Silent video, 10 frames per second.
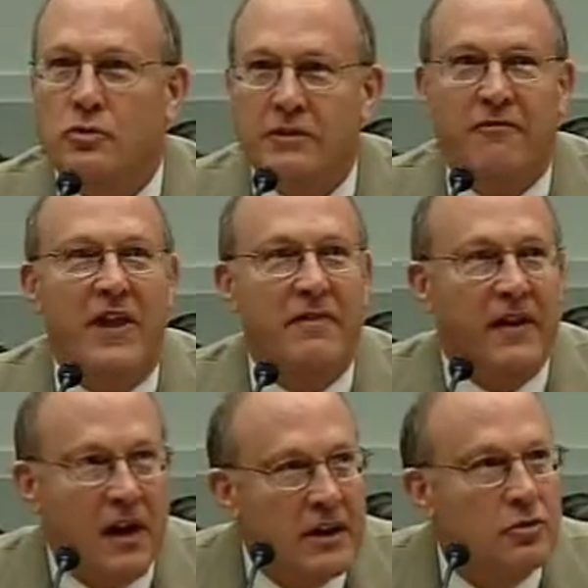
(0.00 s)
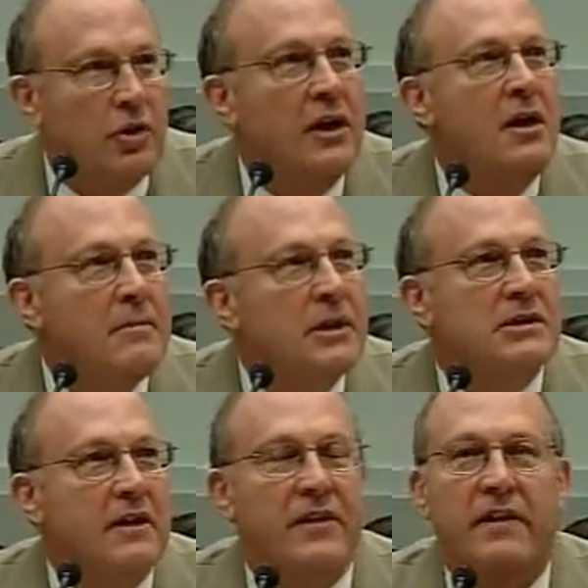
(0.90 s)
defend the country because
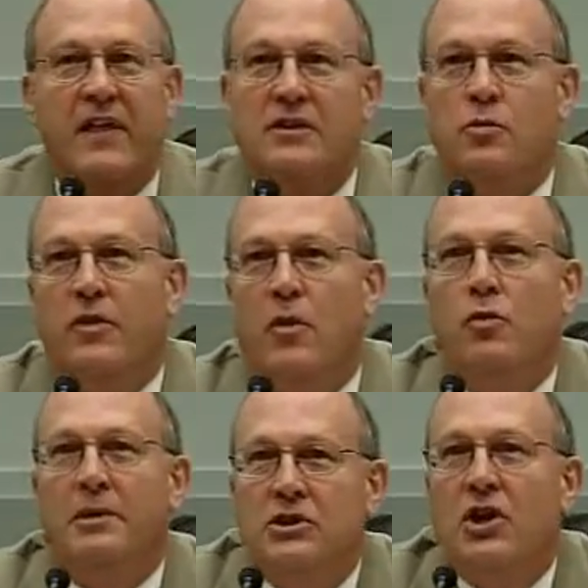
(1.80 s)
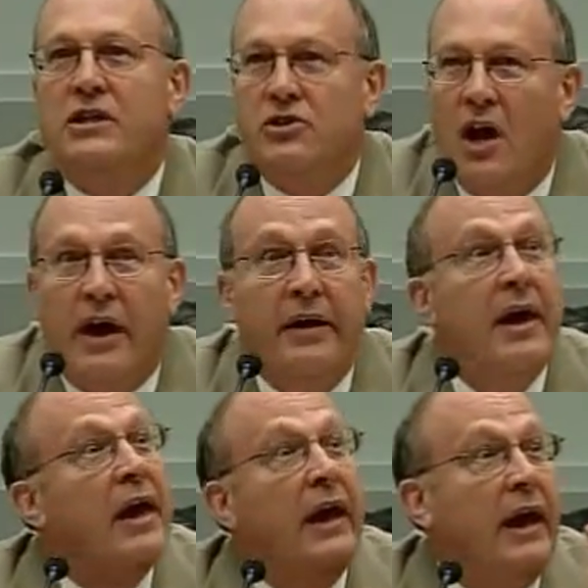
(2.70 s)
they think that's what they will be judged on.
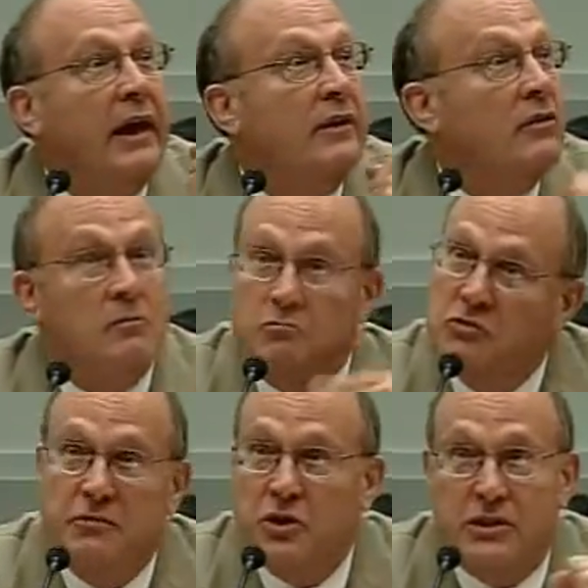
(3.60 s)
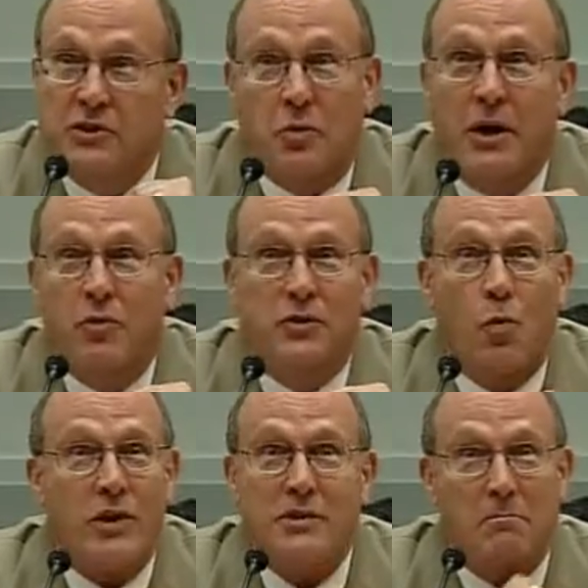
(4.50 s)
And Chief Justice Rehnquist wasn't